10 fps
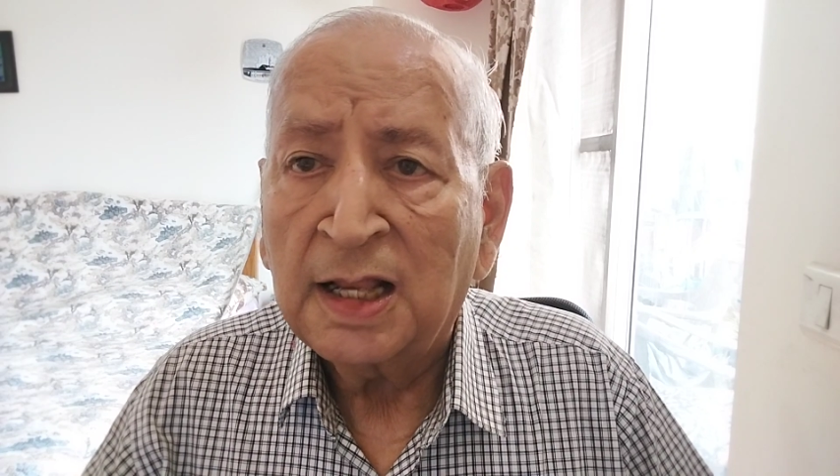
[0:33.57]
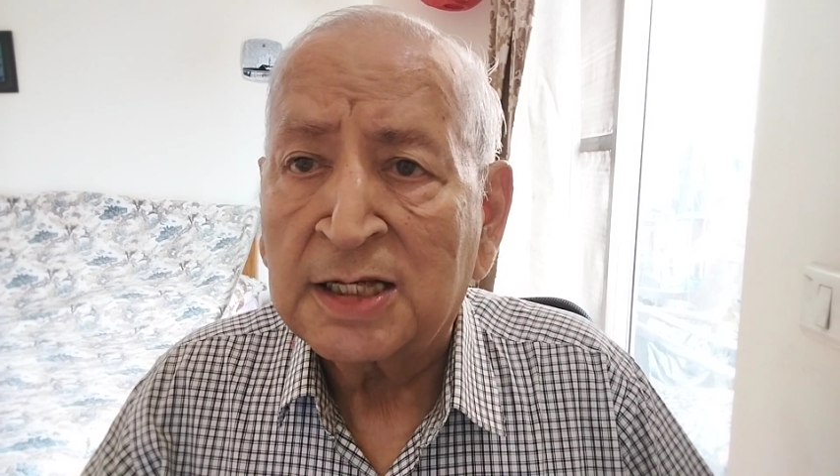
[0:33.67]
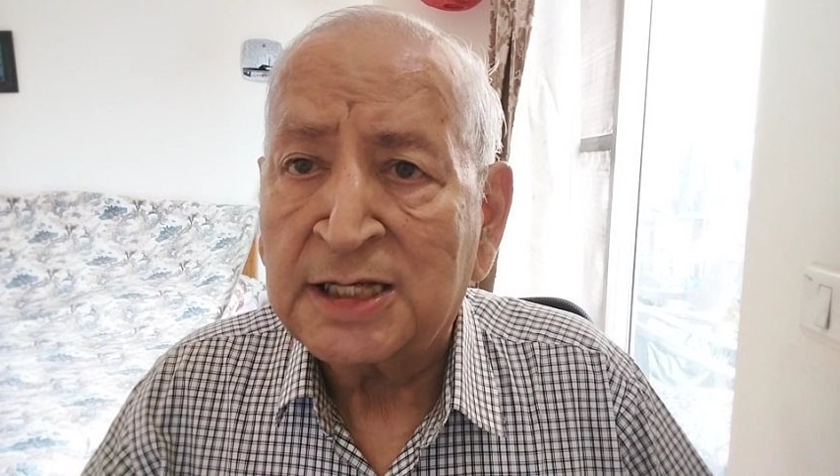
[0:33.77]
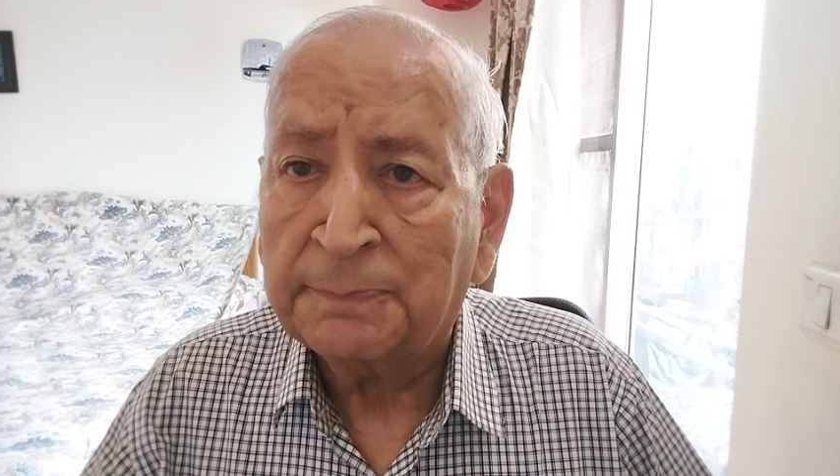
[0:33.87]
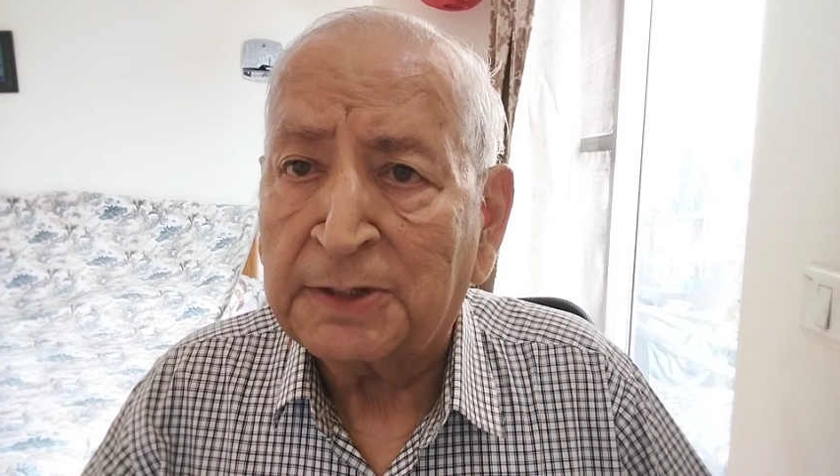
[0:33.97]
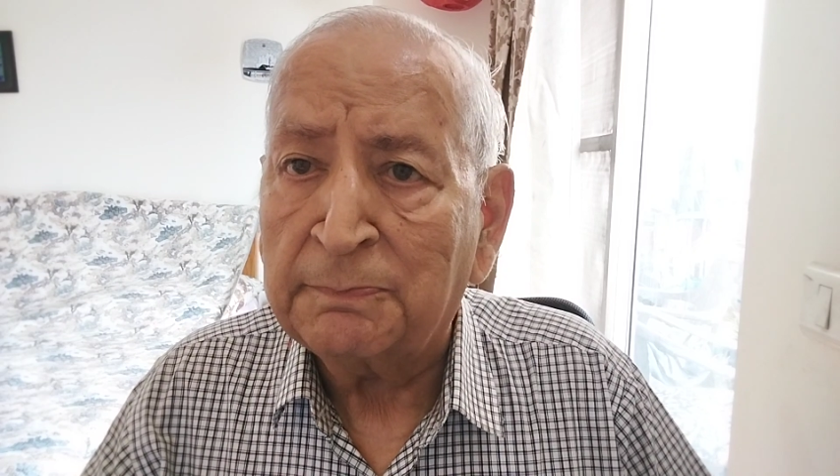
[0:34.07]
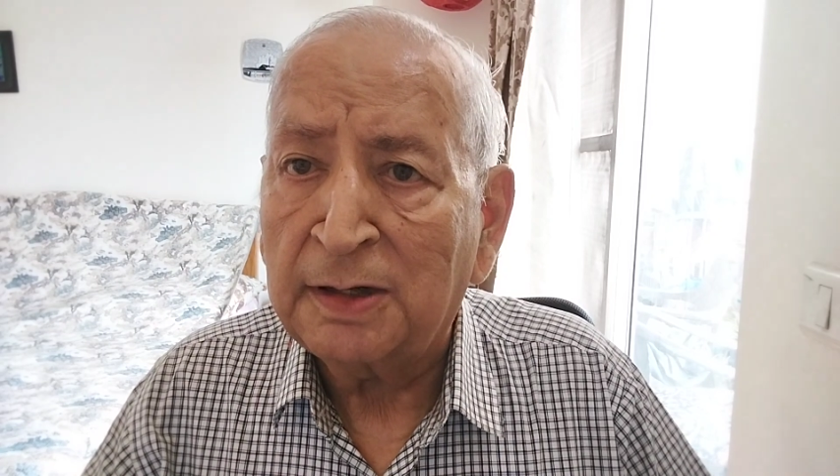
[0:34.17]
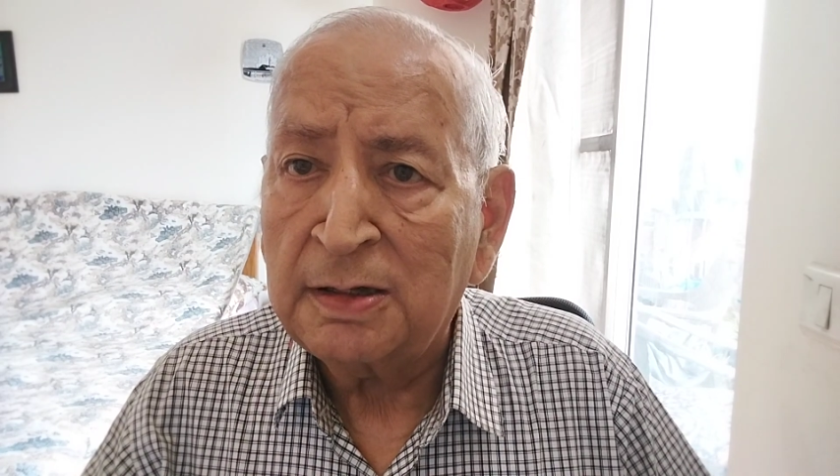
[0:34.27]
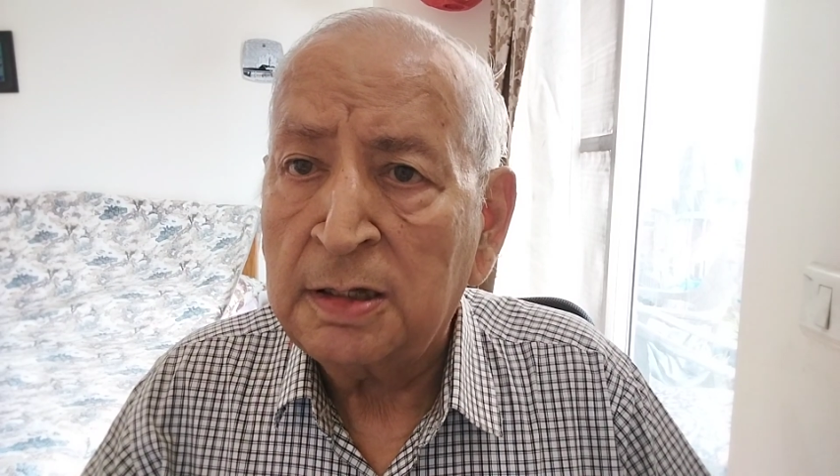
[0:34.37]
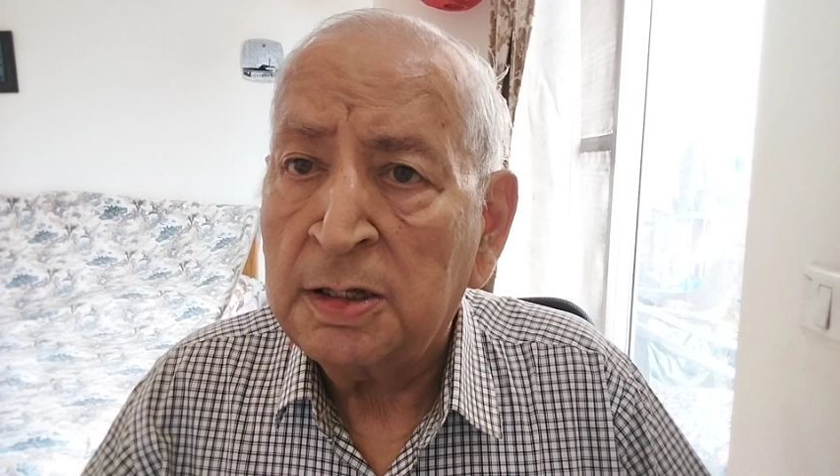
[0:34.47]

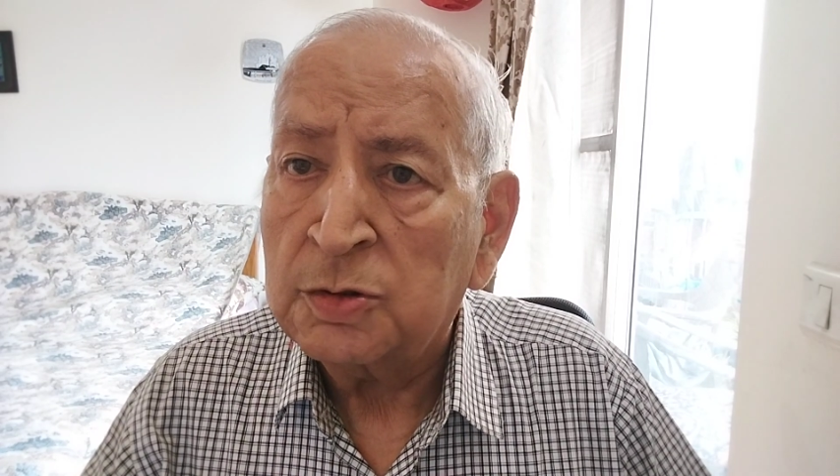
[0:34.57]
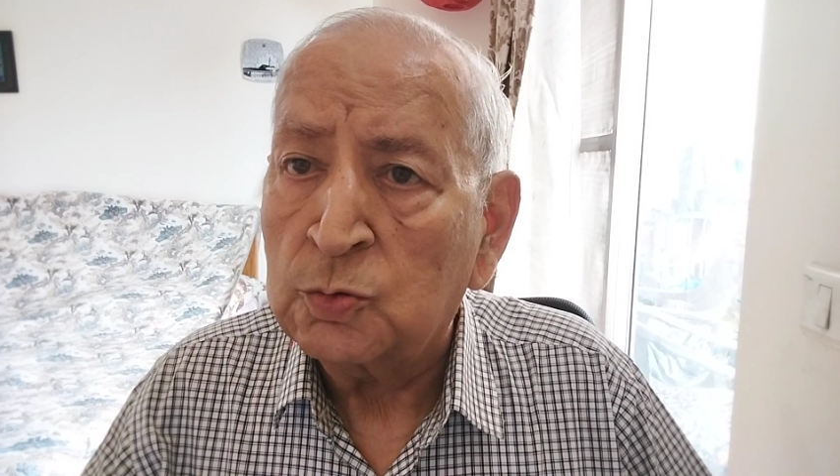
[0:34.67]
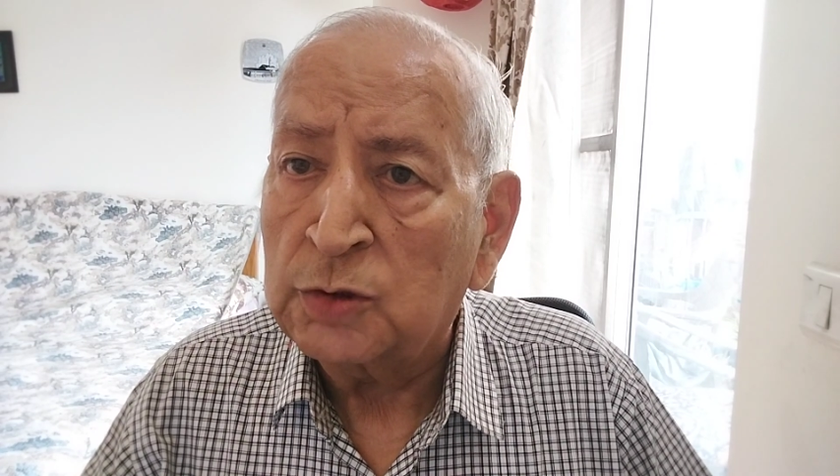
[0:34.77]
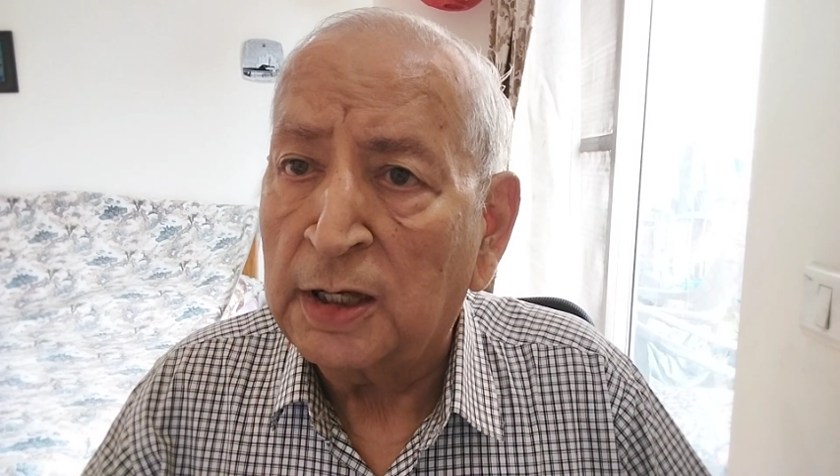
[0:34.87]
Acceptable to